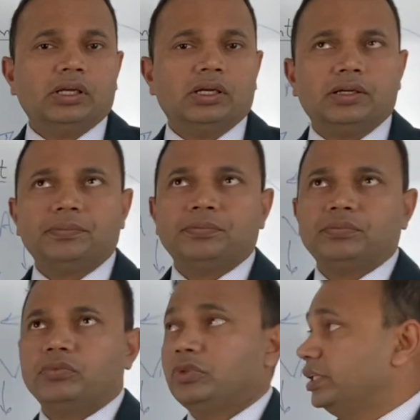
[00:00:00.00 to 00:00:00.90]
Uh,
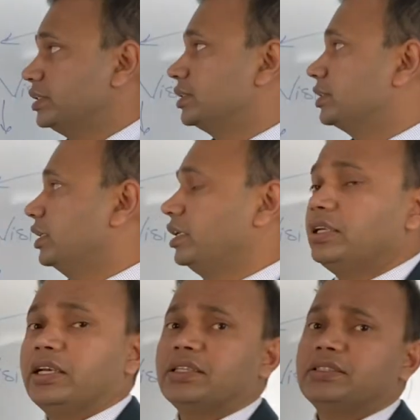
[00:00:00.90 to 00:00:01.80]
this
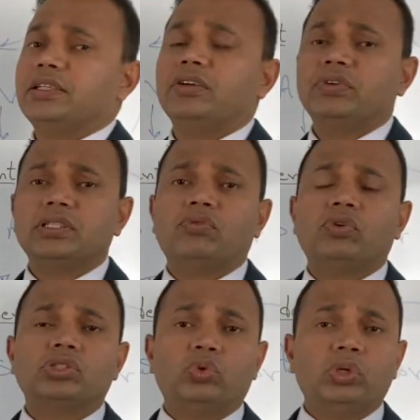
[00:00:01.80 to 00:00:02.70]
returning resident visa
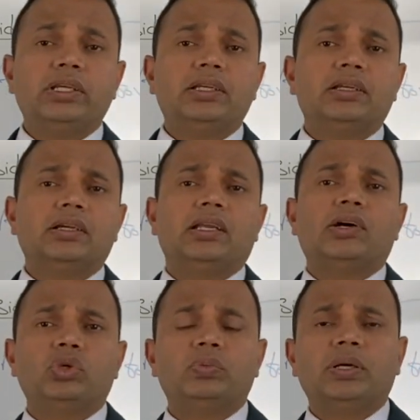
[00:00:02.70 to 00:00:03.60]
was only
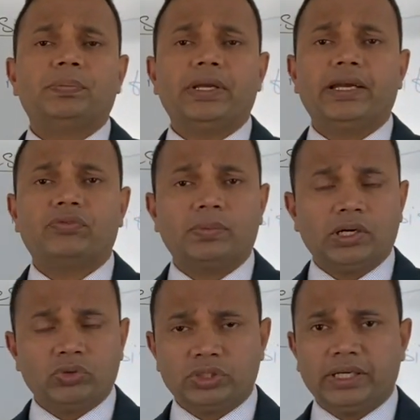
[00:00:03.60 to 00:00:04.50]
allowed to be applied from
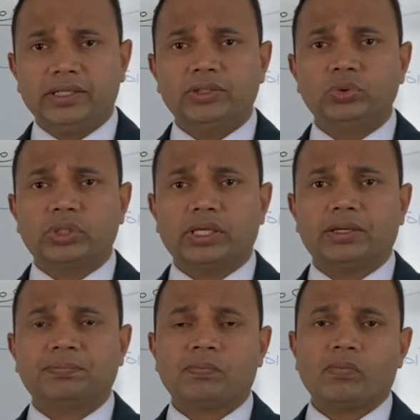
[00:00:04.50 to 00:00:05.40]
outside the
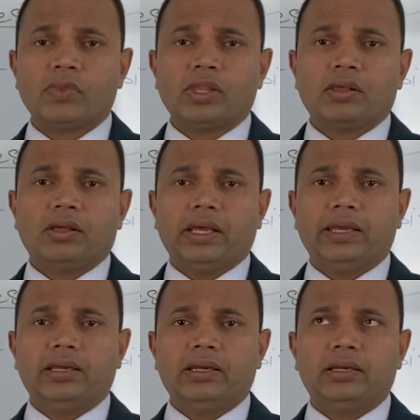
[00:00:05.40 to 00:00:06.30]
UK.
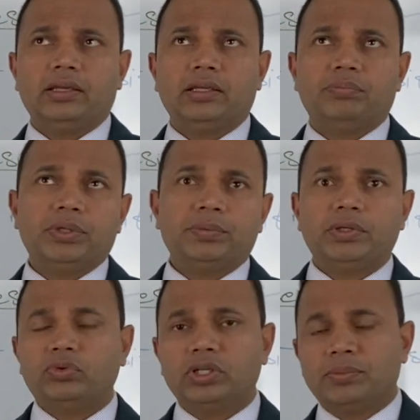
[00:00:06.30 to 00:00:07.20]
And
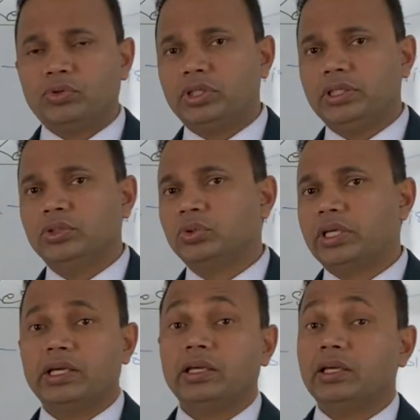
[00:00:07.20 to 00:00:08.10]
people would come to the
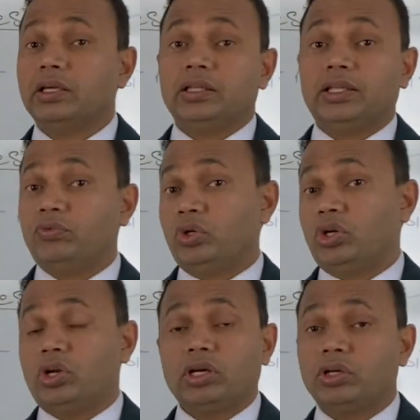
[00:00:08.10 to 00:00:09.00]
UK, they would
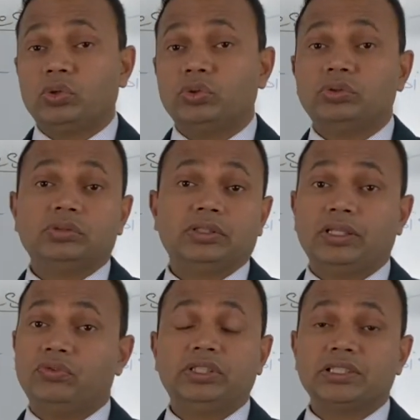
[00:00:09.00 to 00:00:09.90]
not know,
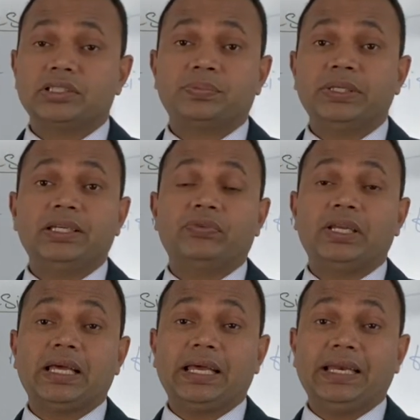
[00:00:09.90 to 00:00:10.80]
they would just be
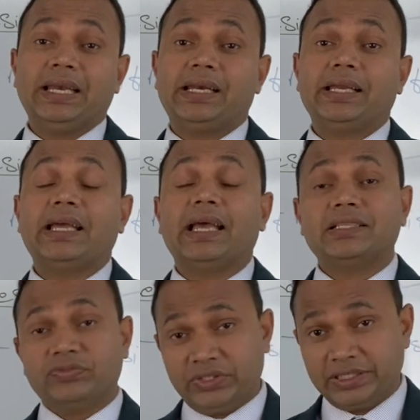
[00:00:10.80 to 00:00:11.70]
given an entry
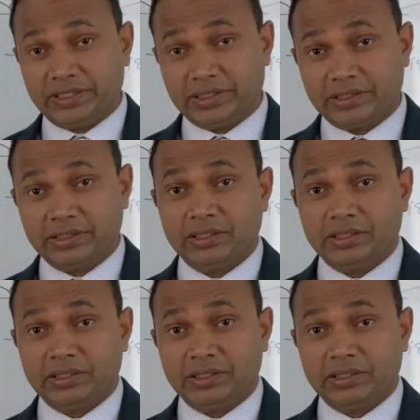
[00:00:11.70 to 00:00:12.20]
as a visitor,